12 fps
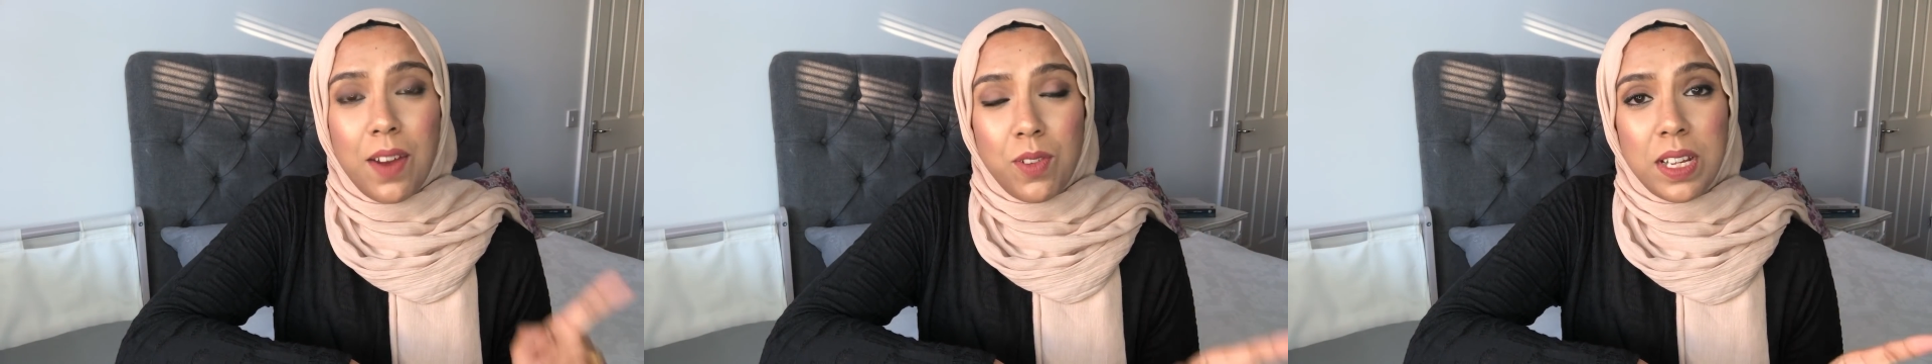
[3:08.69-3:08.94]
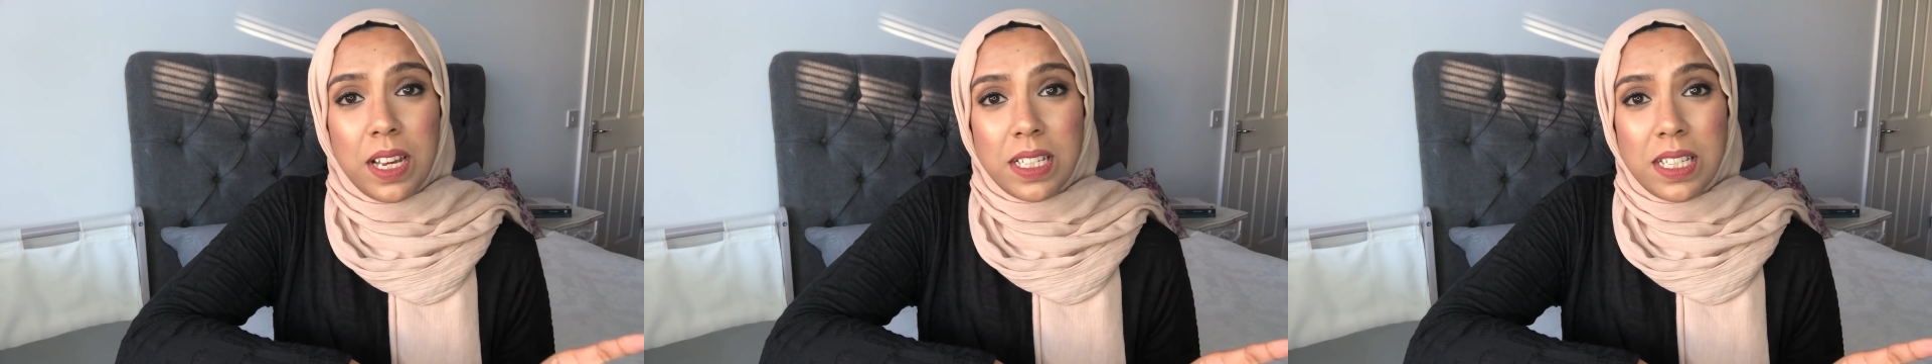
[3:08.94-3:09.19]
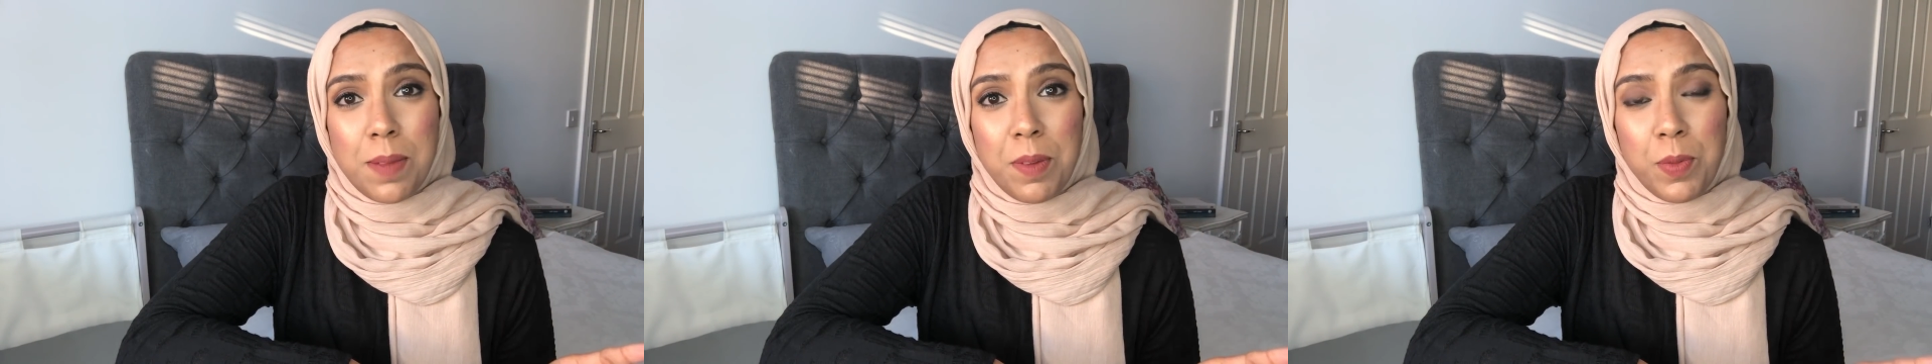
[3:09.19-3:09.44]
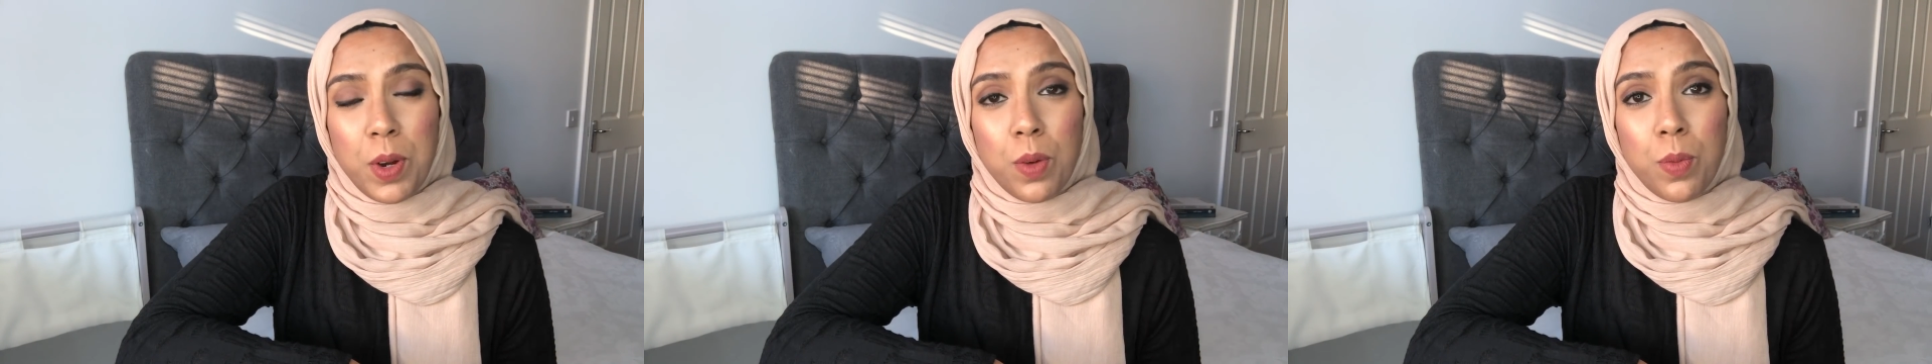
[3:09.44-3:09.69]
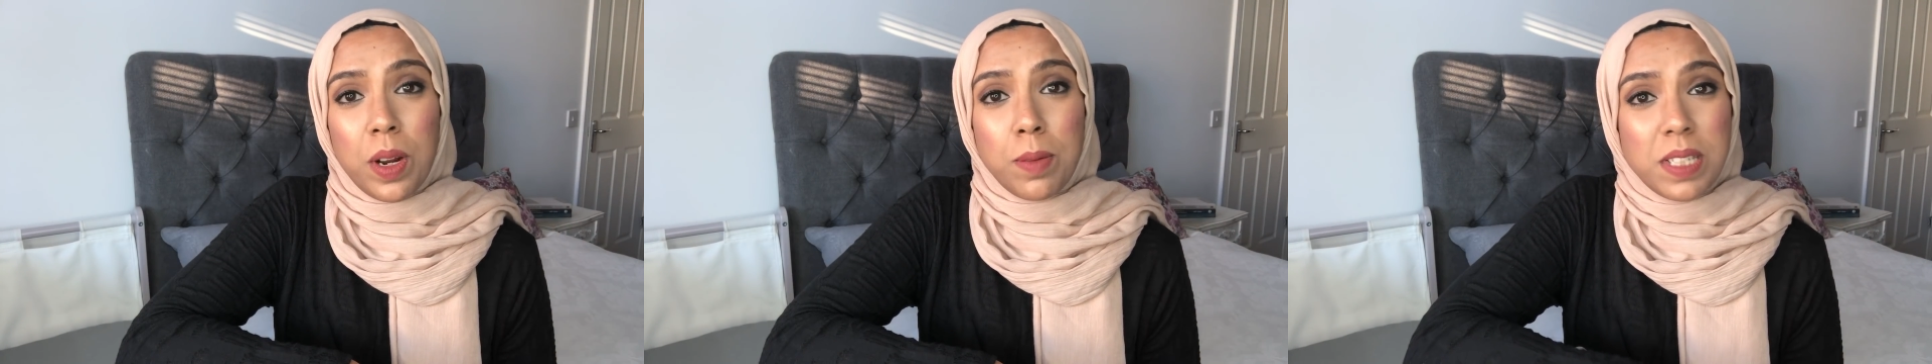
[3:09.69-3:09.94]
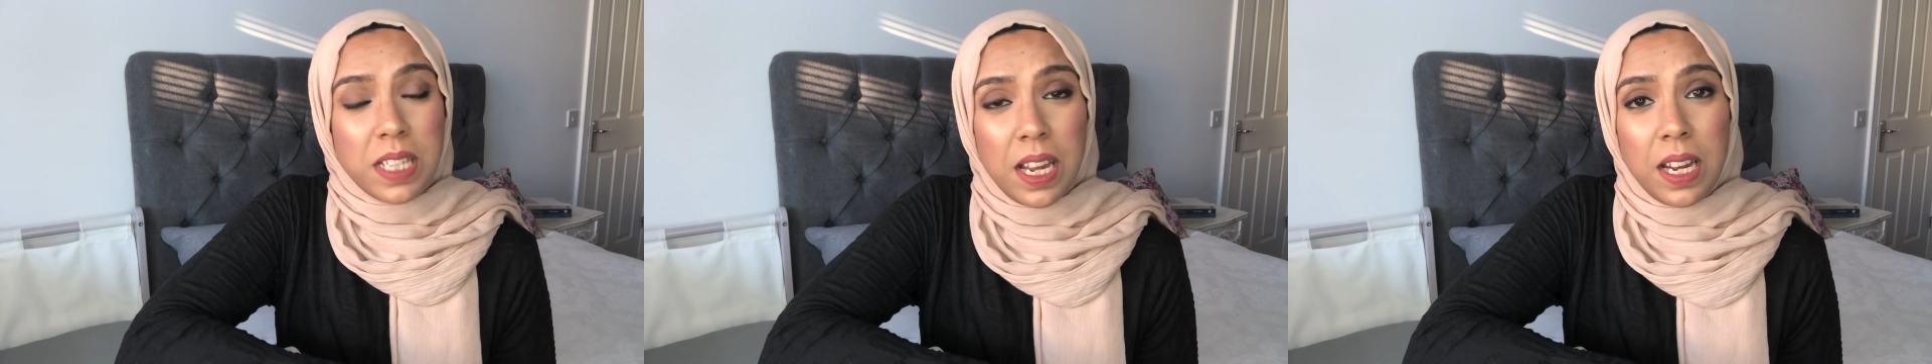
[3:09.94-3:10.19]
every day at Slimming World when
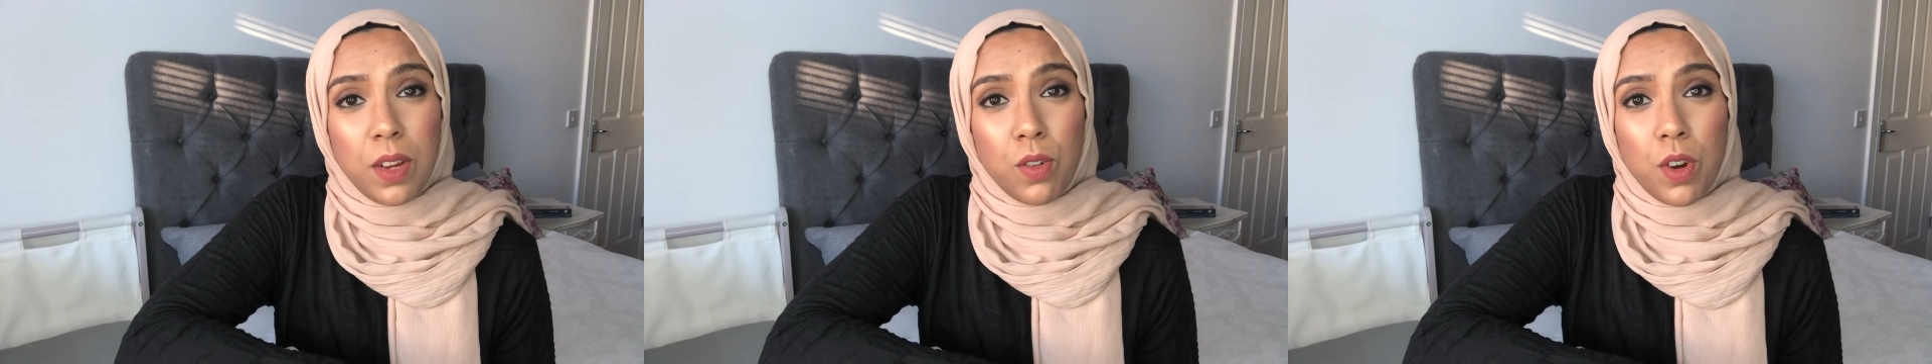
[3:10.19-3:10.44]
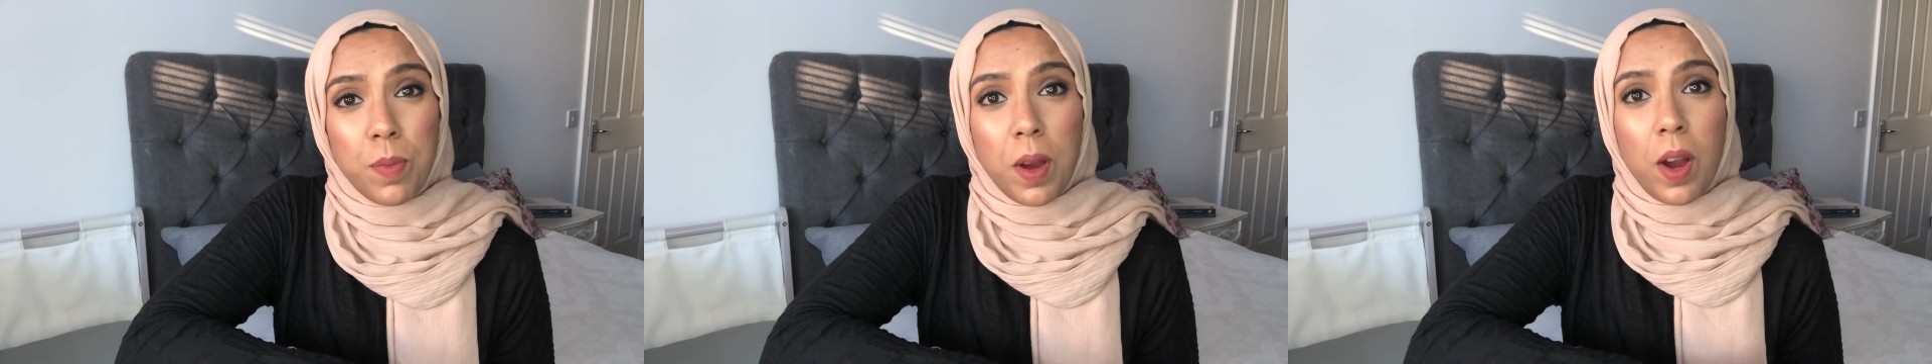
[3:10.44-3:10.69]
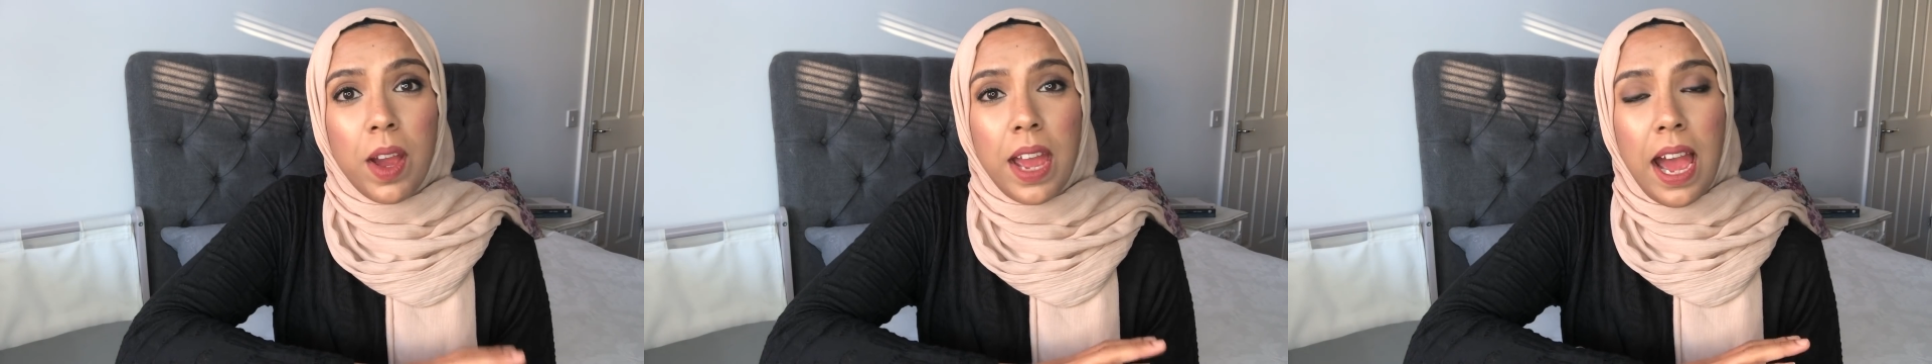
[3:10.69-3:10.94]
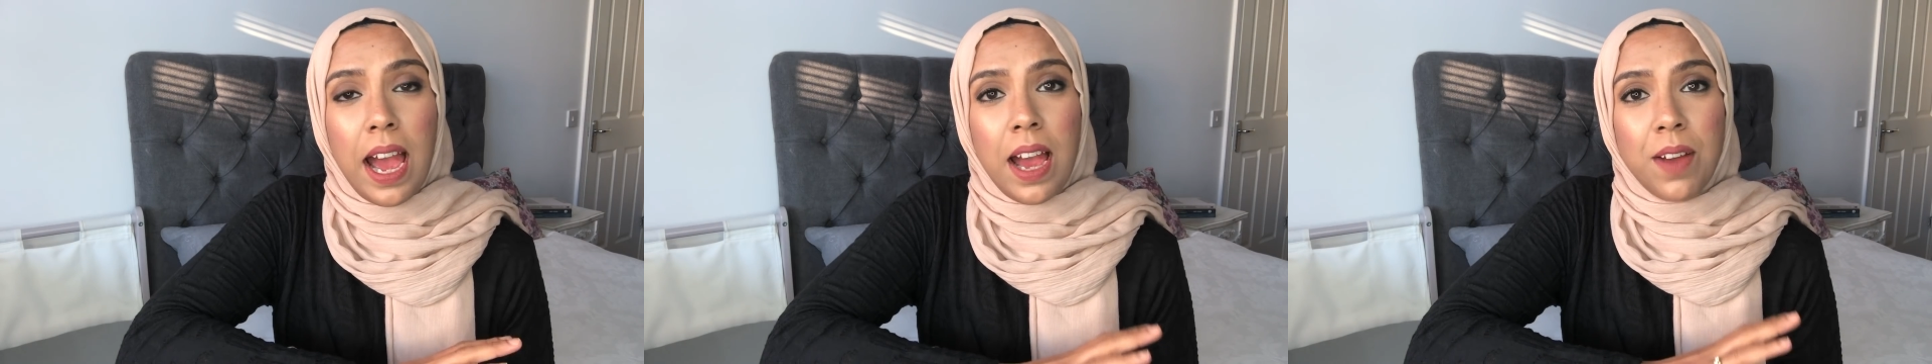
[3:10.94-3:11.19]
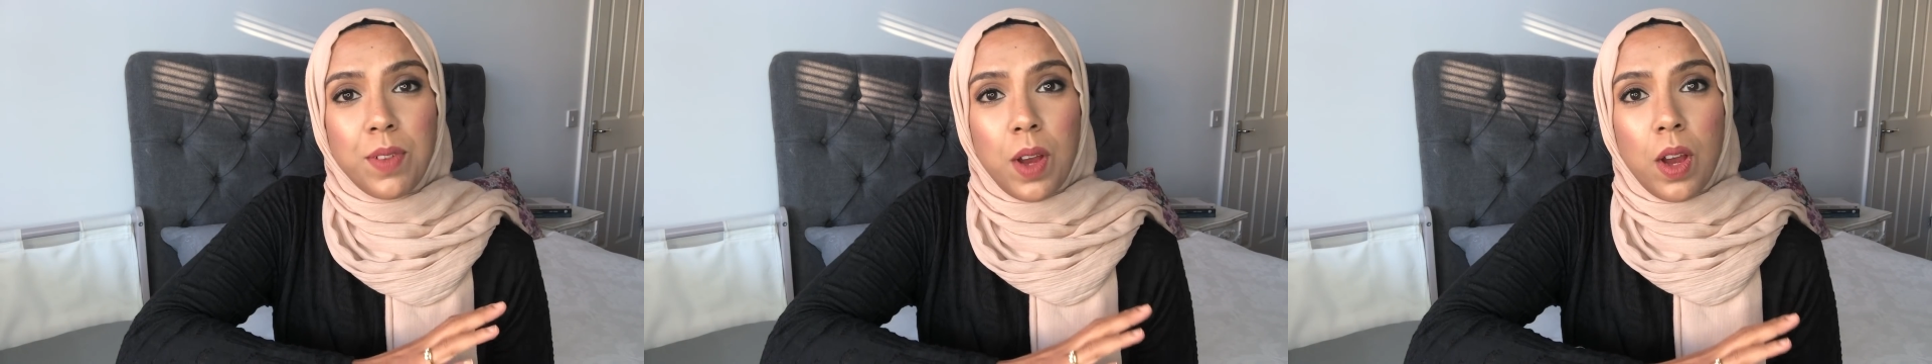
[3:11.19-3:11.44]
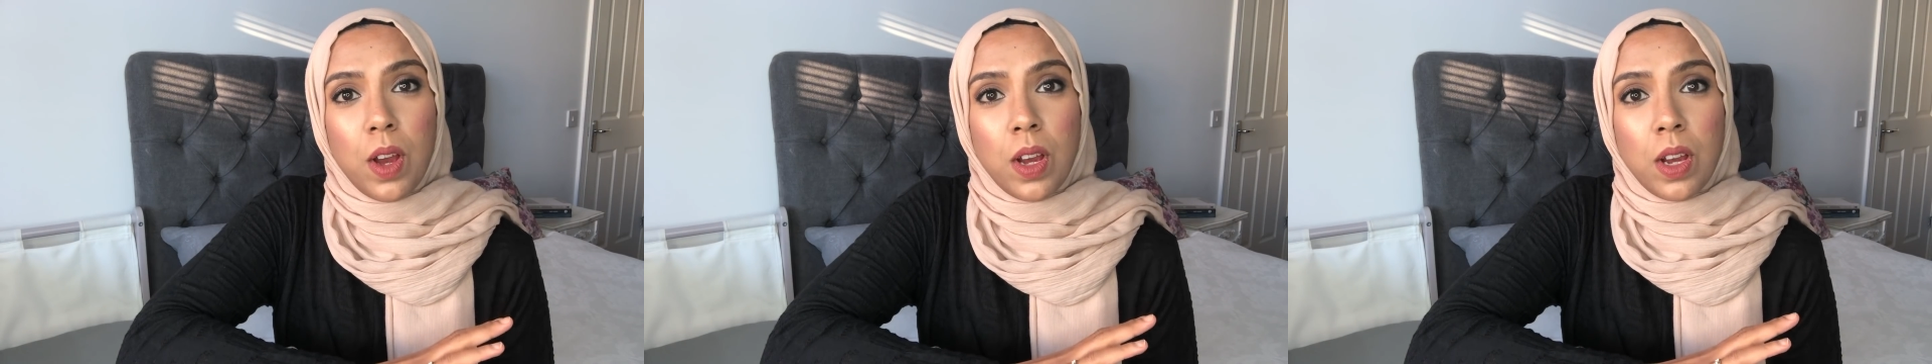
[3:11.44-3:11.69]
I'm sitting in group, I have
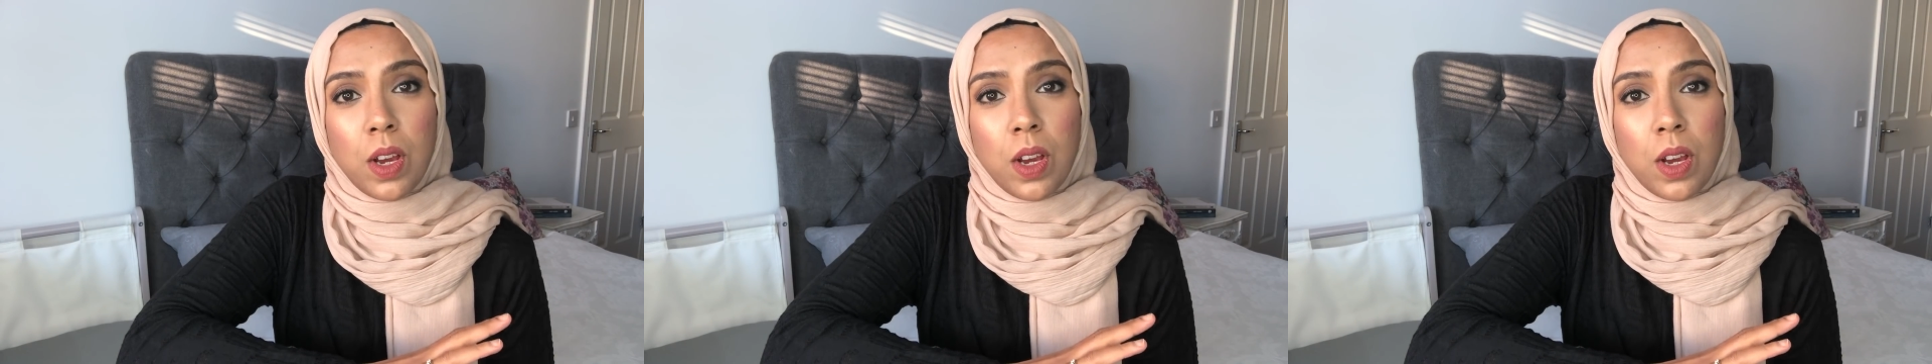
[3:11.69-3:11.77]
a